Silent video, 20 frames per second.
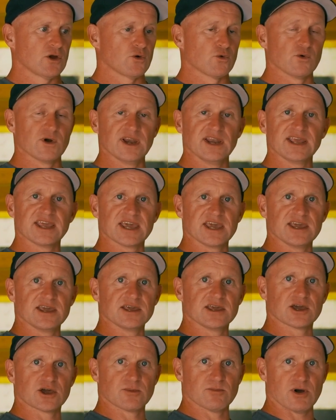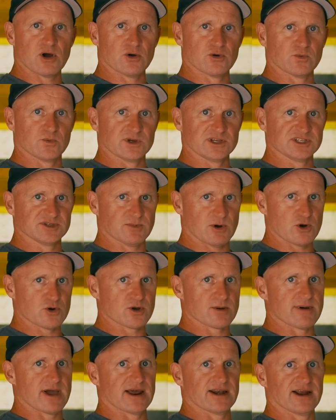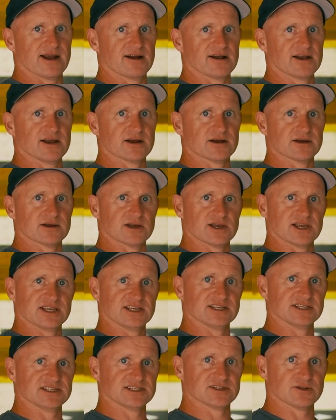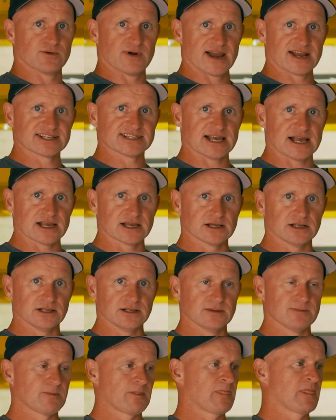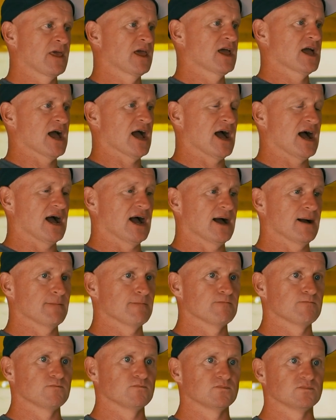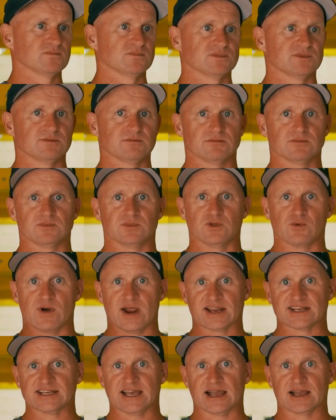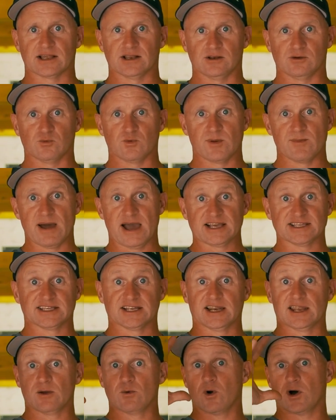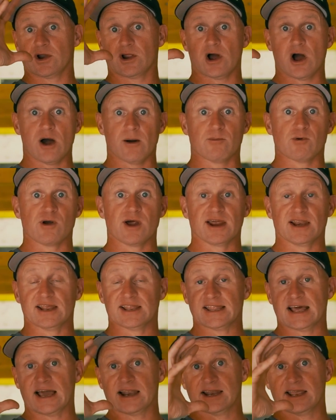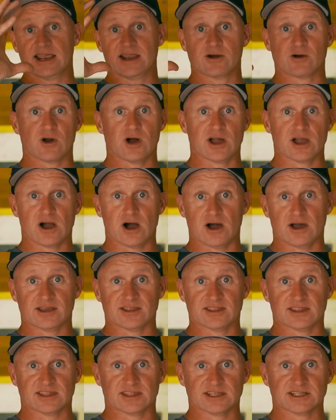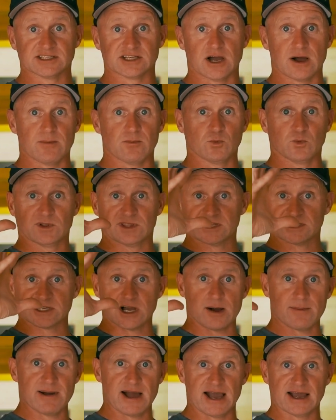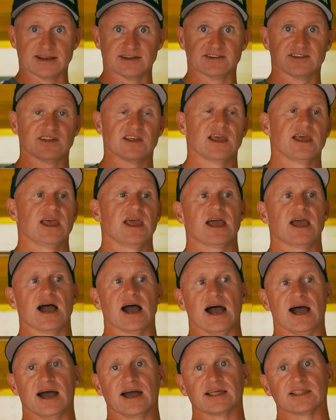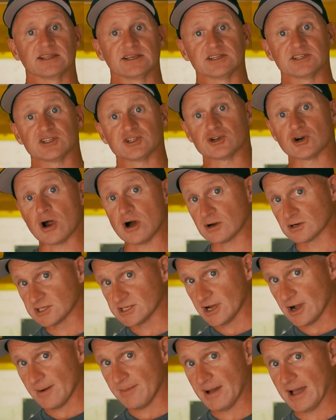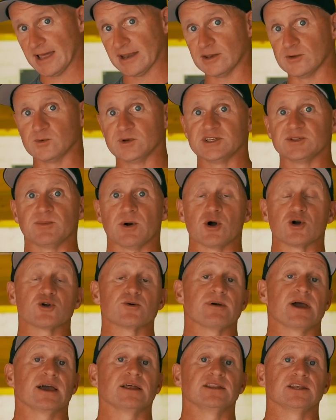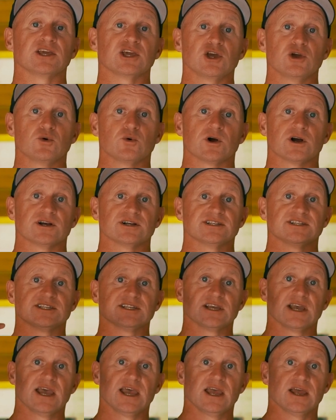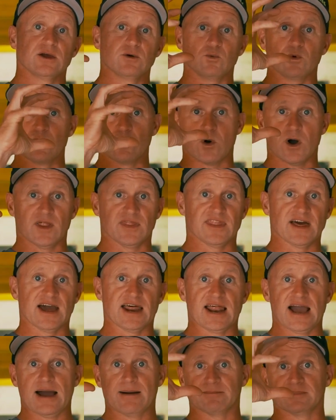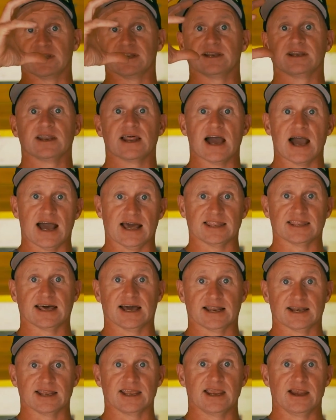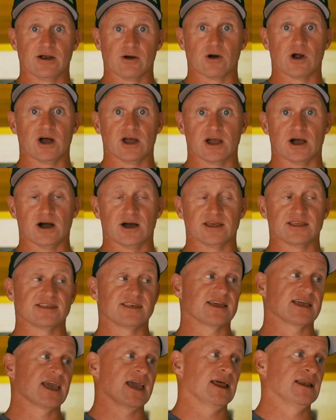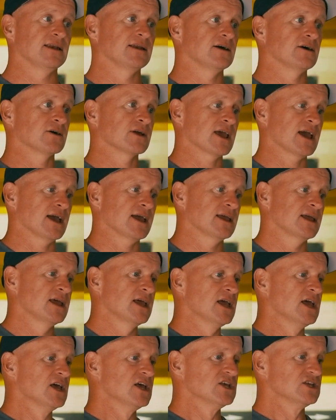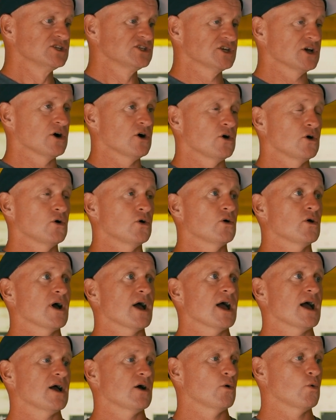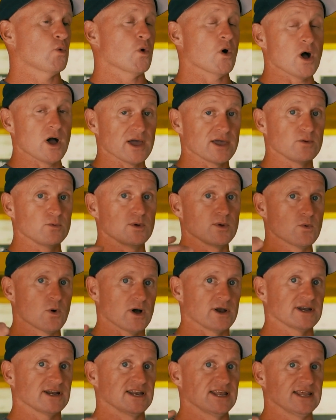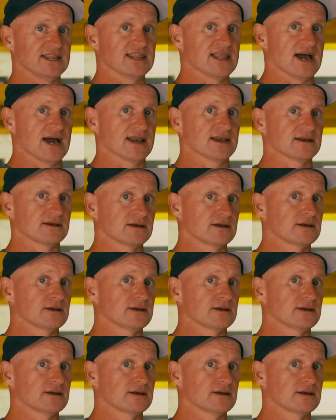really key component we spoke about earlier is the rectangle. The rectangle, we basically want to operate at that ear-eye height at the top with the top hand. The strong top hand that we spoke about in the cue words, we want that happening at that ear-eye height again, okay? So why we want it in that